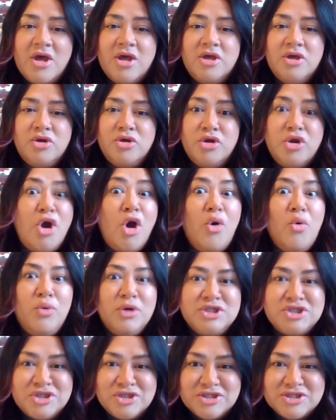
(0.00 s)
You know
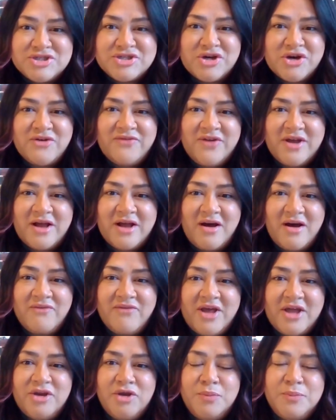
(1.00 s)
what you're deserving of
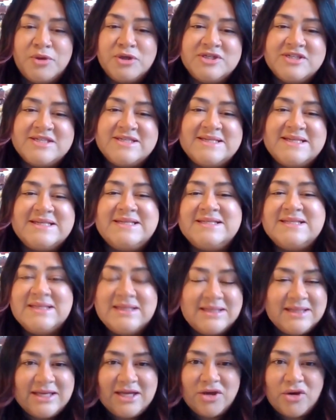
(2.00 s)
and you
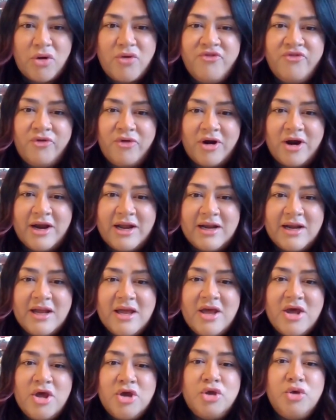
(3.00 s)
persistently go for it.
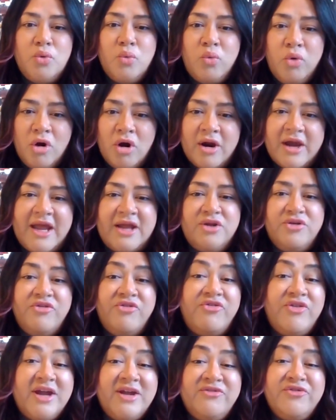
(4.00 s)
You work and you
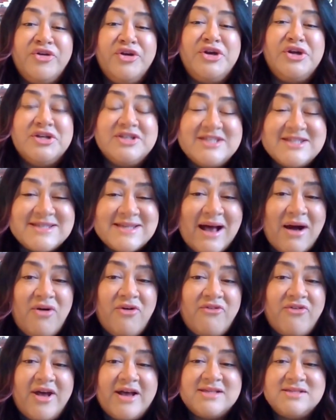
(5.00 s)
fight for
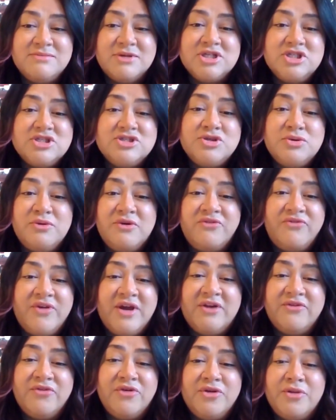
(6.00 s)
yourself as much as you would
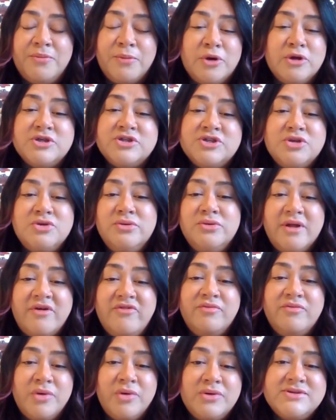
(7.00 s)
fight for the person you
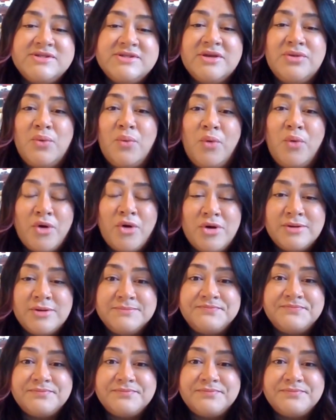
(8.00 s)
love most in the world.